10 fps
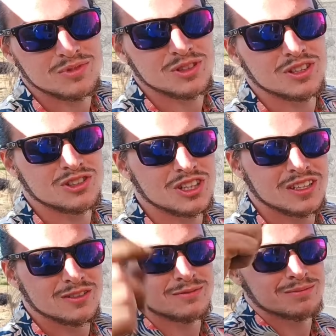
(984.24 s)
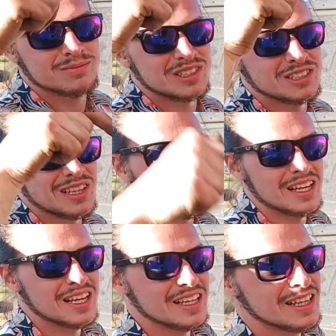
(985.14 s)
to the channel.
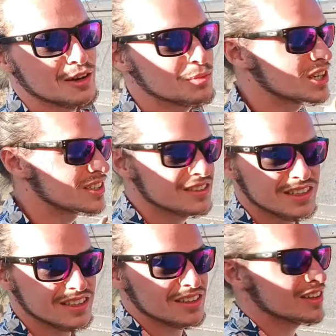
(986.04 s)
Hit that button, hit the